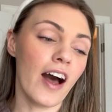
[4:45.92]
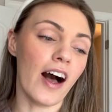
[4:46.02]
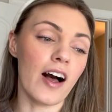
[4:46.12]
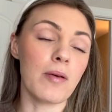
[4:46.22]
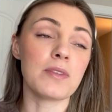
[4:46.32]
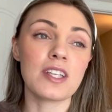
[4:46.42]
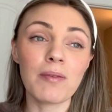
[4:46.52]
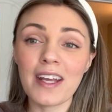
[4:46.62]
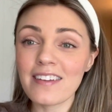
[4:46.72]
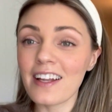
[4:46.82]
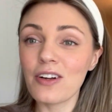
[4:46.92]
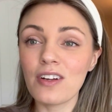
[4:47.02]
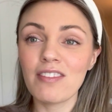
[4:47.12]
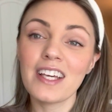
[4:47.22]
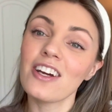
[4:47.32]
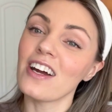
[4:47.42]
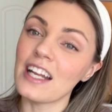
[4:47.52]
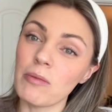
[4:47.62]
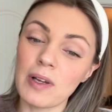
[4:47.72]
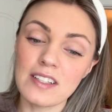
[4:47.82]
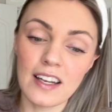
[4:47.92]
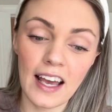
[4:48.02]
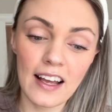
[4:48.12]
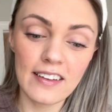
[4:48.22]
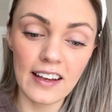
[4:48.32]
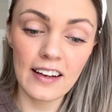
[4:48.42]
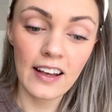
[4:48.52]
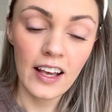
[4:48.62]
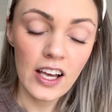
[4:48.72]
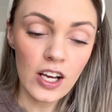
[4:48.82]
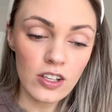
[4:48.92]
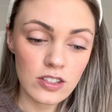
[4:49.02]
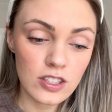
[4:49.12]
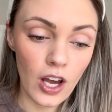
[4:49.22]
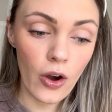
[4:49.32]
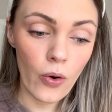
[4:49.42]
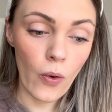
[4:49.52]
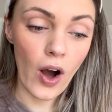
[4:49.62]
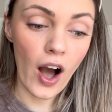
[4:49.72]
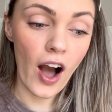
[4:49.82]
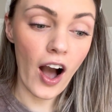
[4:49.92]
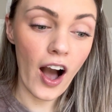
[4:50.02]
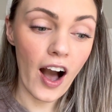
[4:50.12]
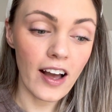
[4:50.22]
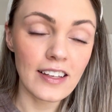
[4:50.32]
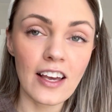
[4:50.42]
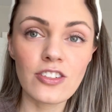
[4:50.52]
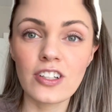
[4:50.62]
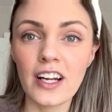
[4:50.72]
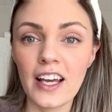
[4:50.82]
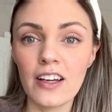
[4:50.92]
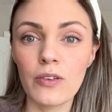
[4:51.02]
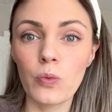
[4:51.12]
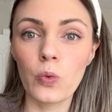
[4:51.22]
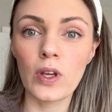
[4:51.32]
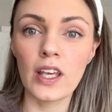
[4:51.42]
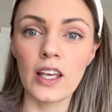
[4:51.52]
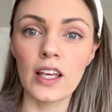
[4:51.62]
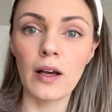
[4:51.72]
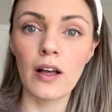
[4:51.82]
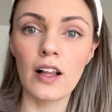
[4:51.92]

um, some days I don't even get ready, but today I did. So yesterday we...